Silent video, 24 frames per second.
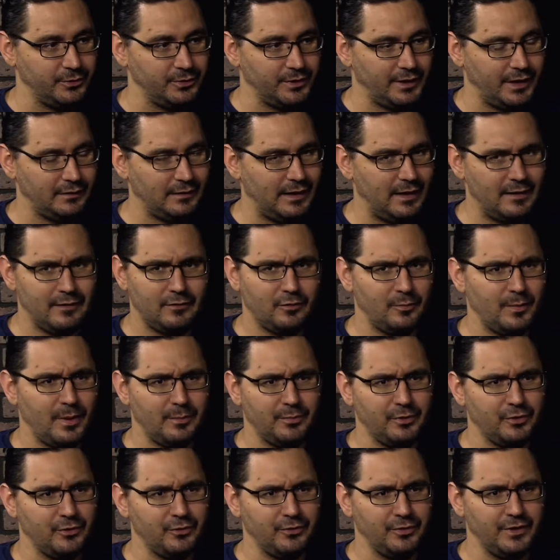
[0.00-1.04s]
and now I don't
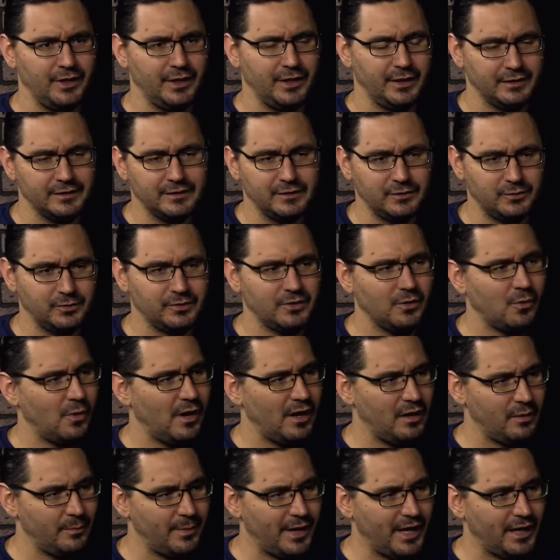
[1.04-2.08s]
remember who did it because this was a
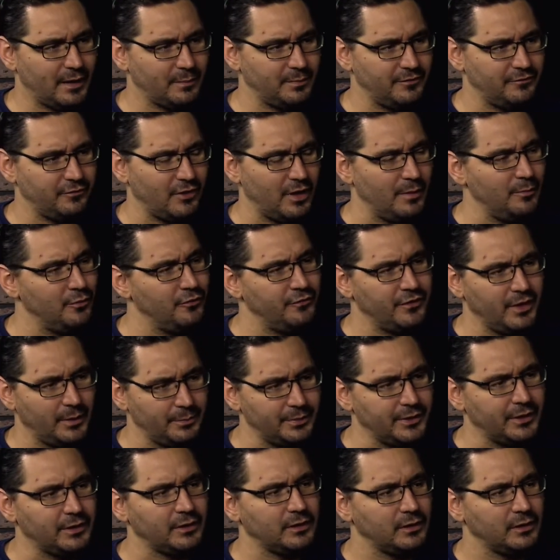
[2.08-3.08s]
while back before I moved up here.